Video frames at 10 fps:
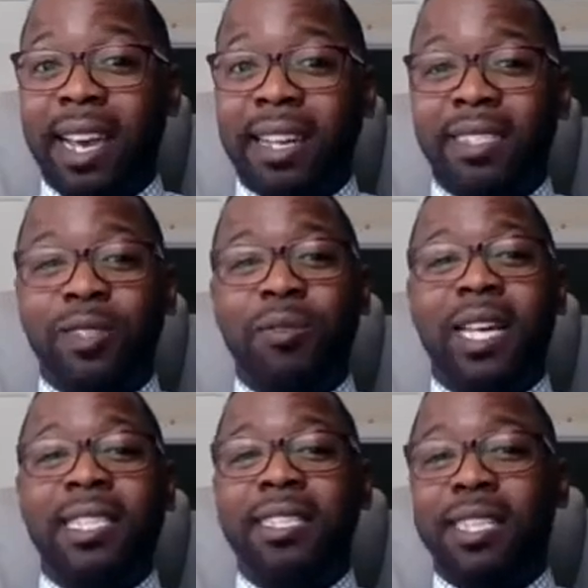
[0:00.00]
that. So
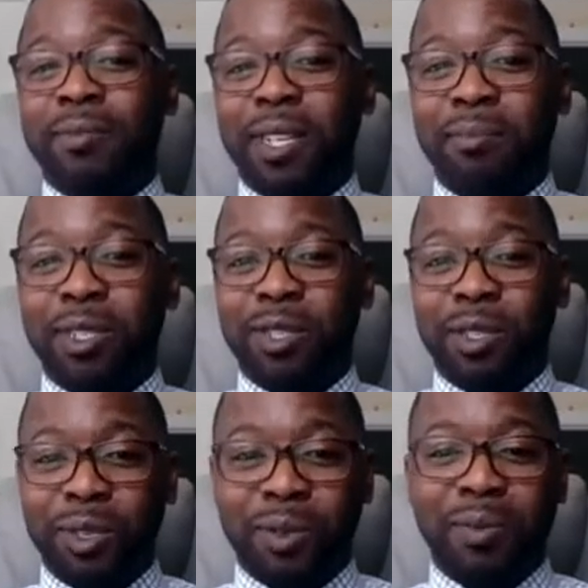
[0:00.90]
that's tip number
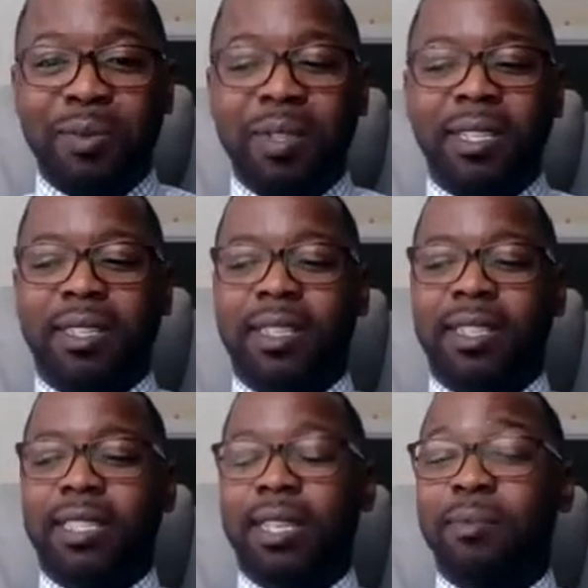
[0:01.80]
2.
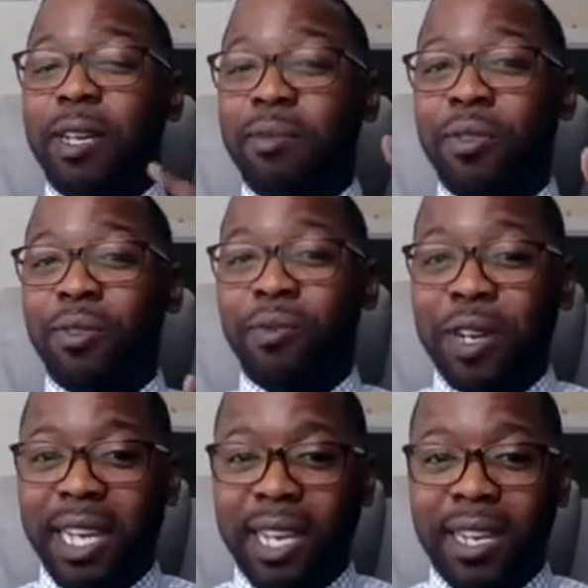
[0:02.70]
Tip number
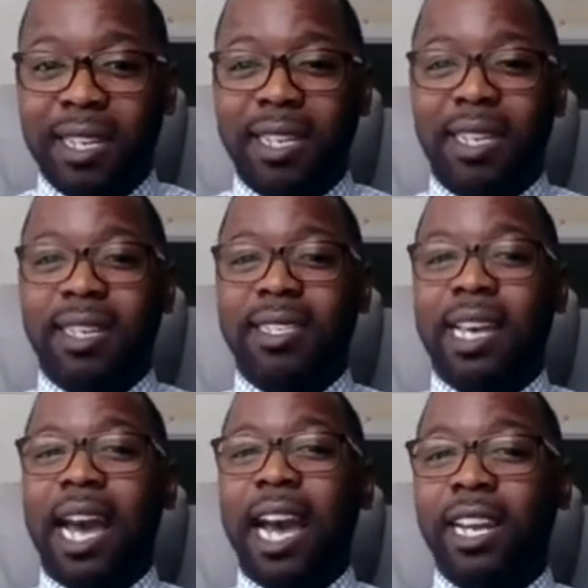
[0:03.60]
3
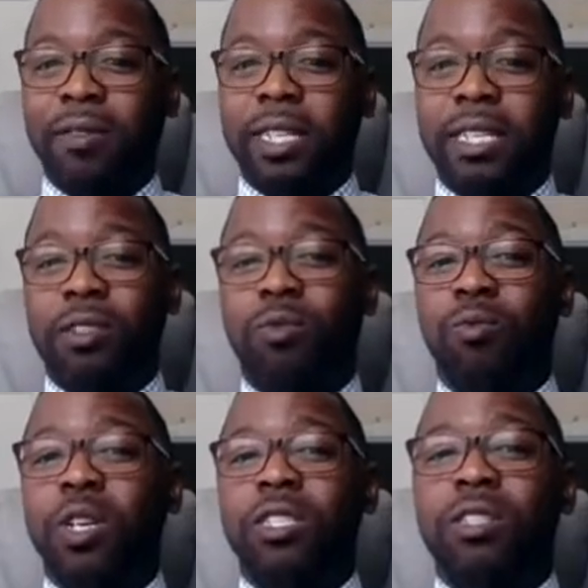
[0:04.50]
is hiring. So
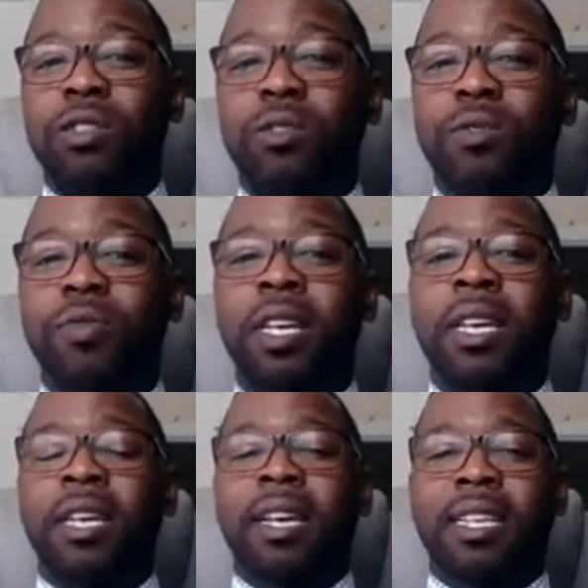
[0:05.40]
once you've
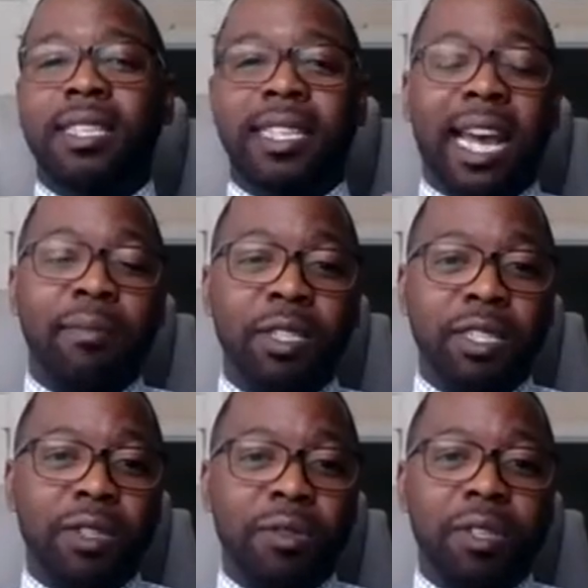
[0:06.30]

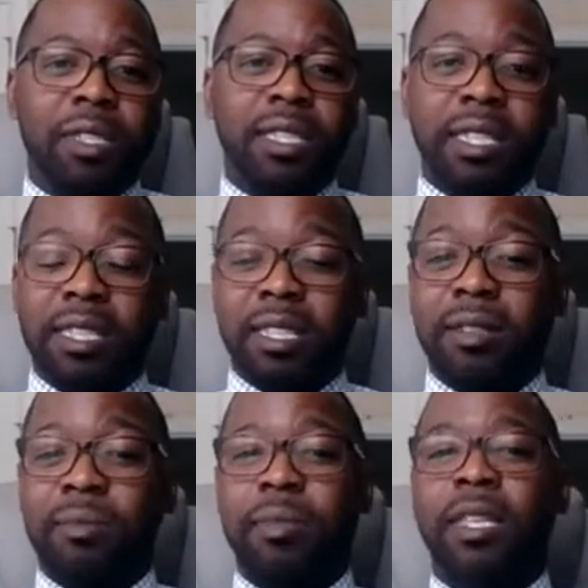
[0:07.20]
established your
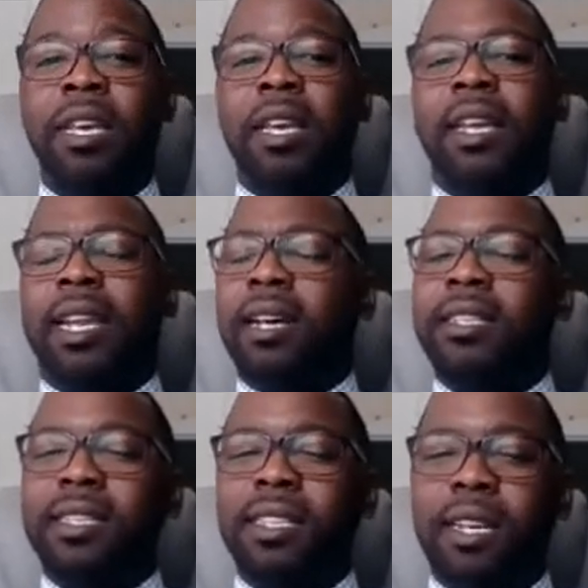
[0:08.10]
systems, now
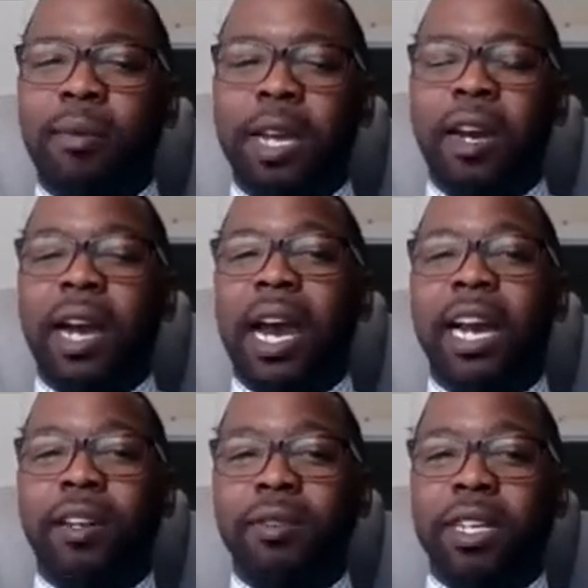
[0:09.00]
let's think about
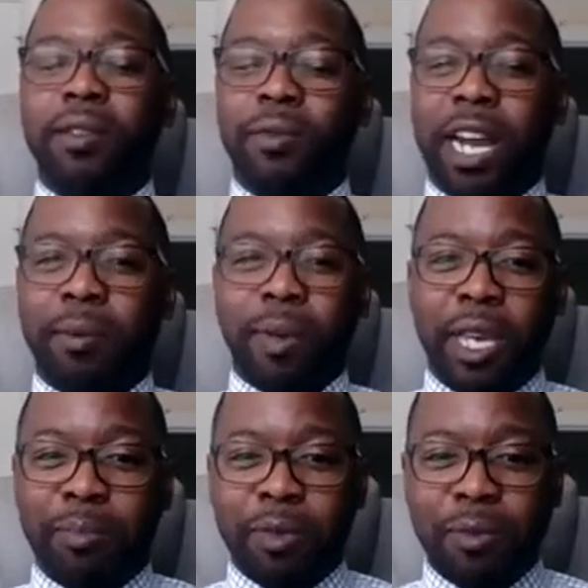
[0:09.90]
hiring the right
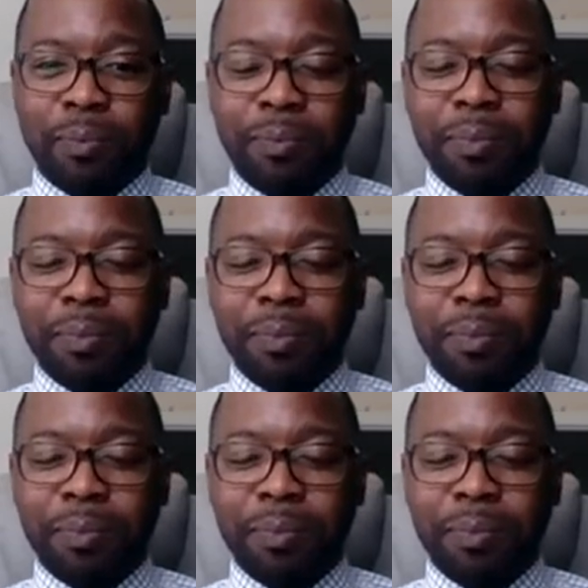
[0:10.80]
people.